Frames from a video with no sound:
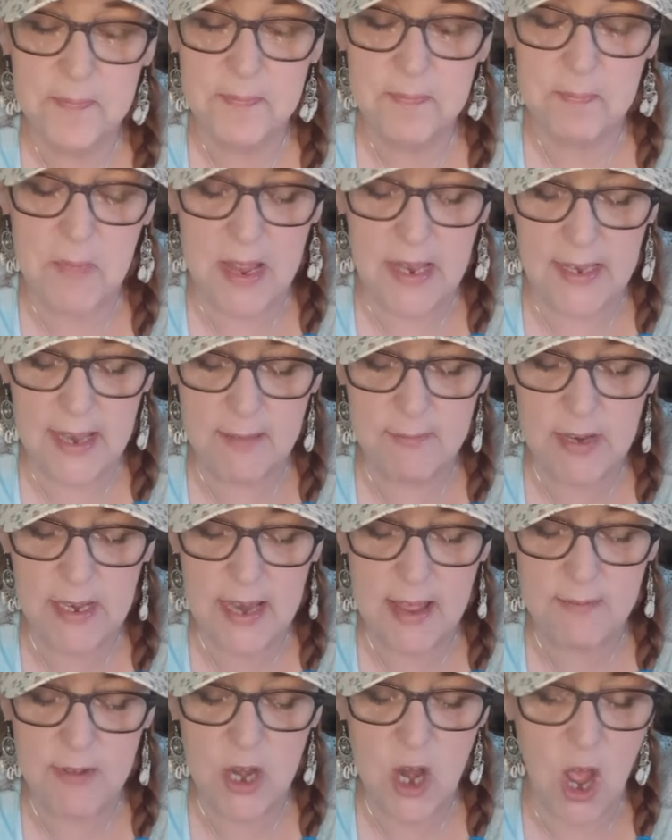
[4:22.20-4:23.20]
my eleven
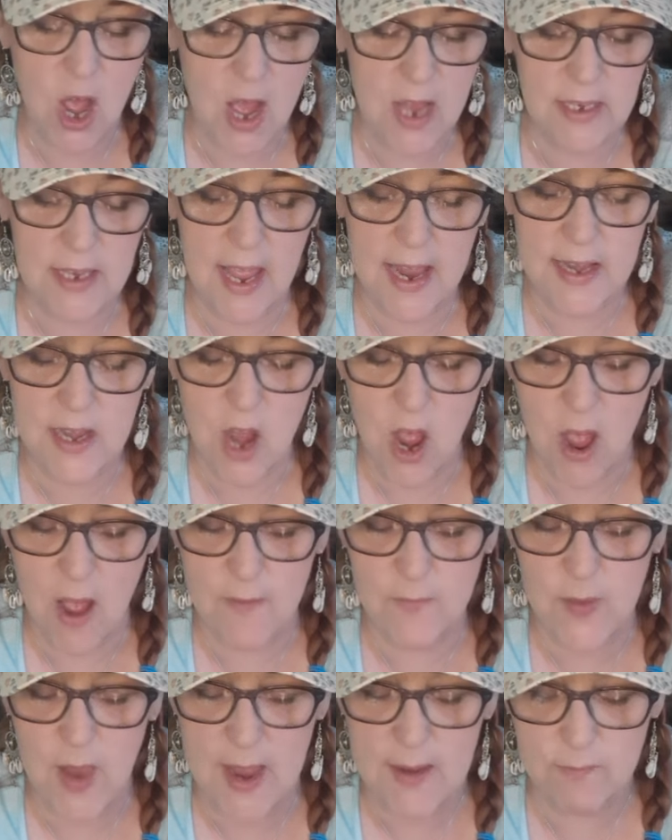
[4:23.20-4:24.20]
eleven online,
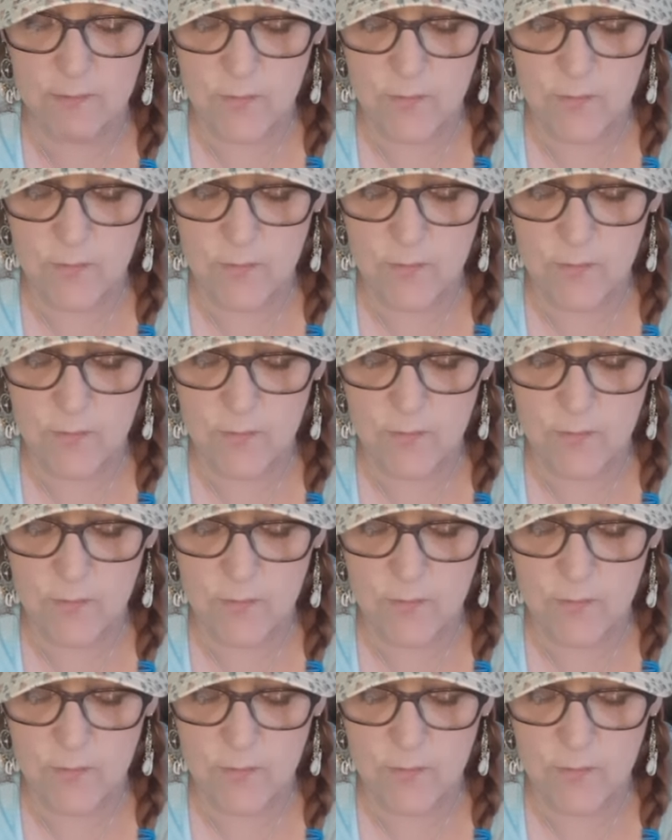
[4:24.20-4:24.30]
offline